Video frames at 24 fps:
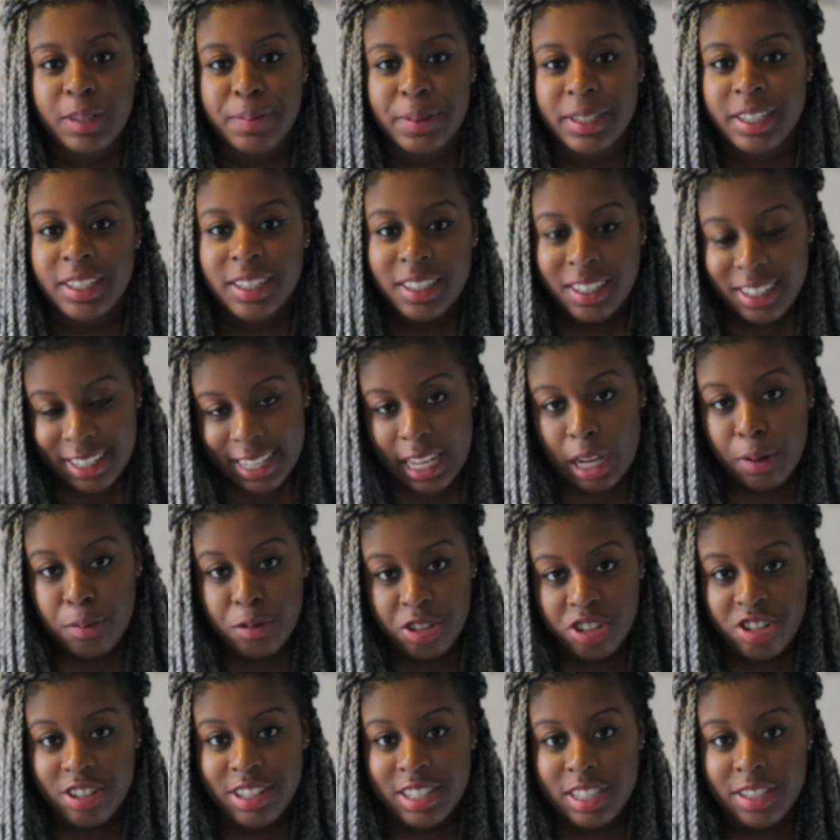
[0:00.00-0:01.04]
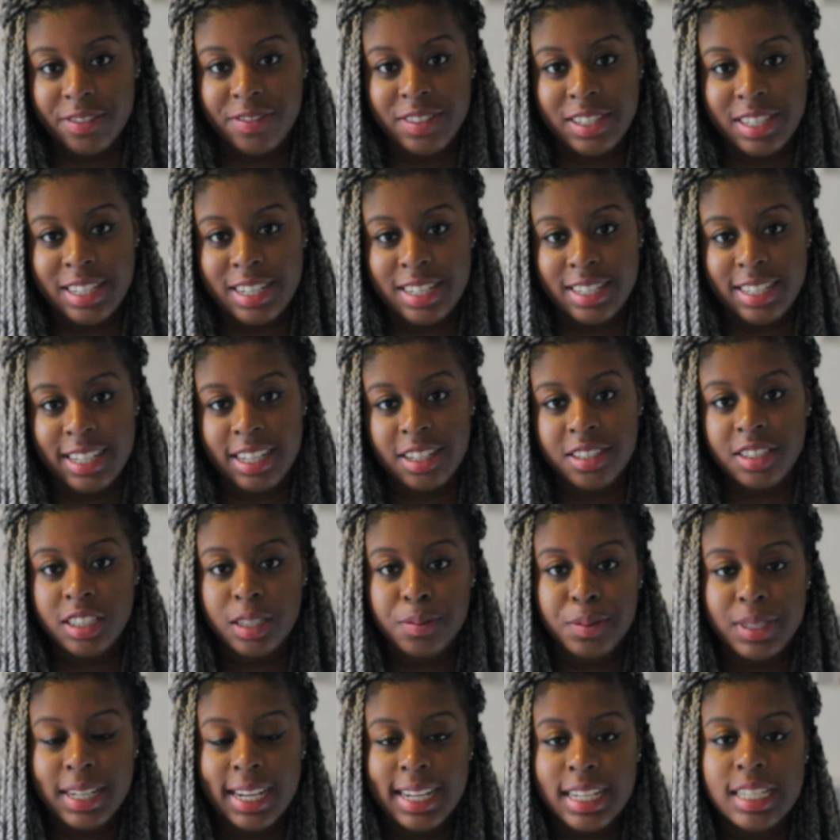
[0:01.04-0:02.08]
but chemistry is a facilitating
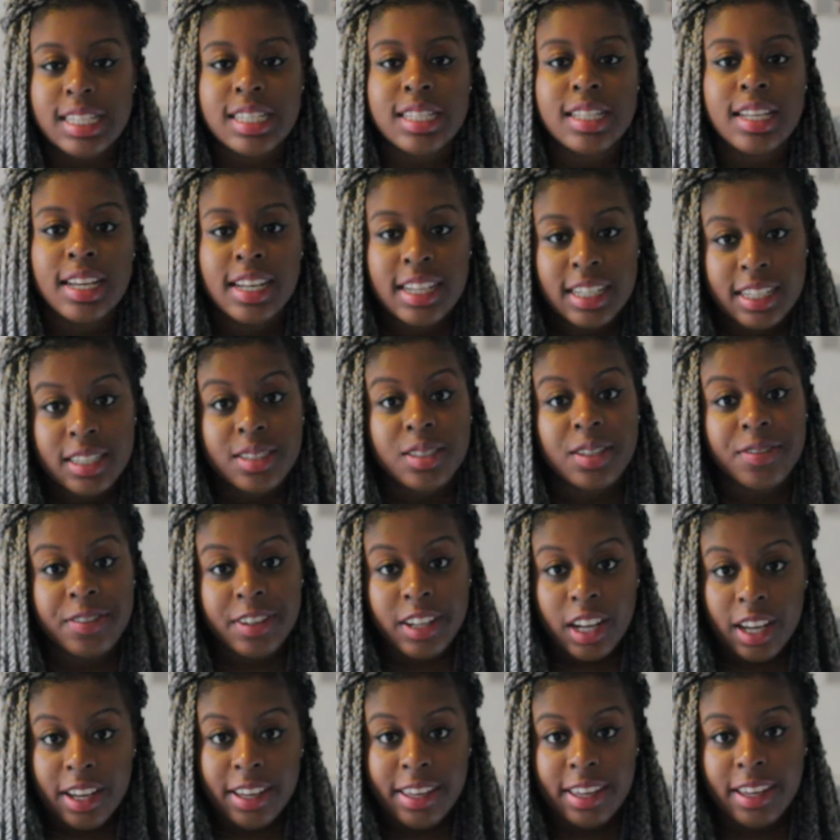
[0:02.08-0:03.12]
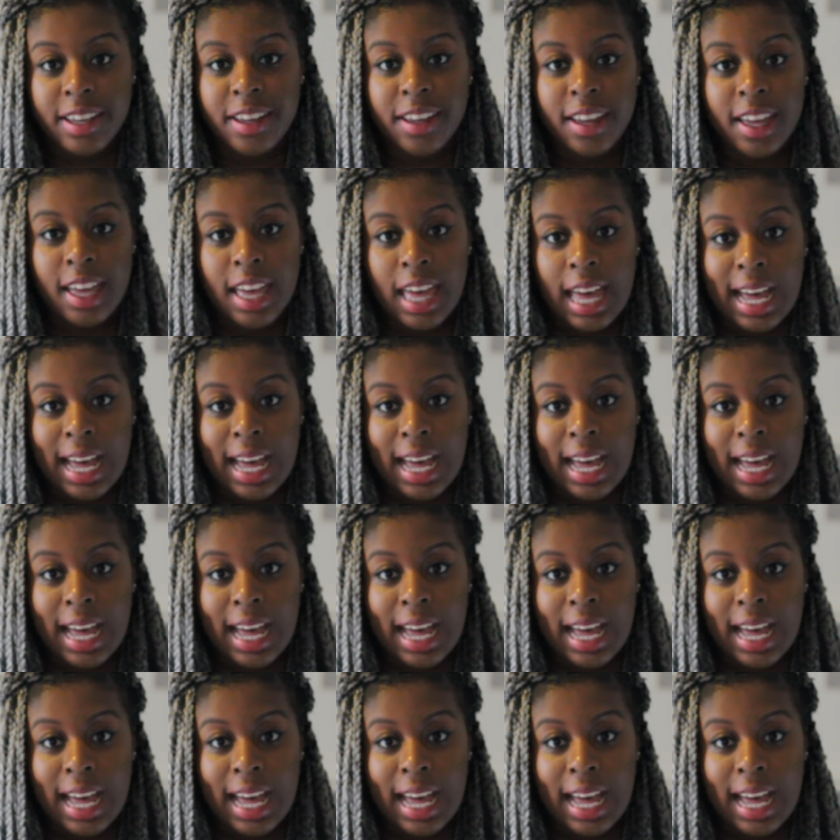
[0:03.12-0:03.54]
subject, and so if you like it